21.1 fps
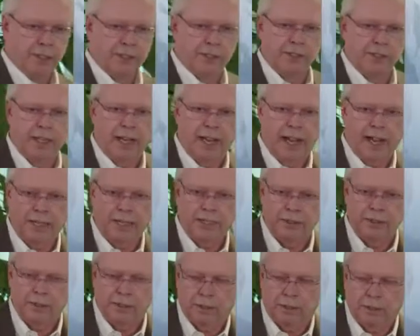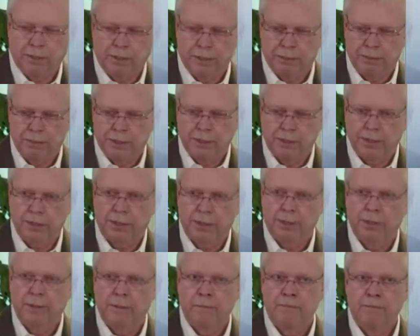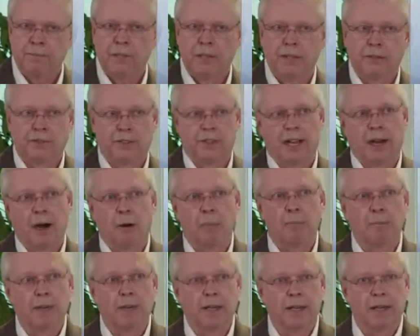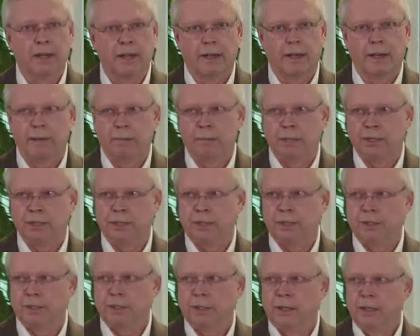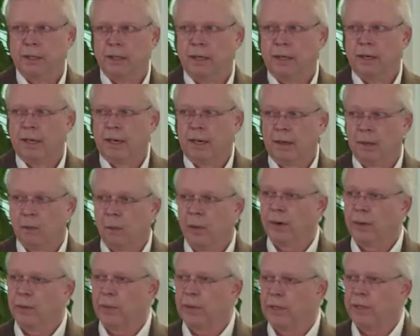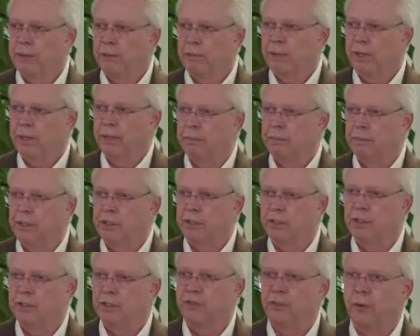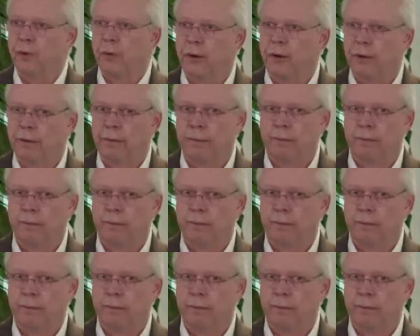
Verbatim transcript: us into action to create a business to now being in business. And what are we to be in business for?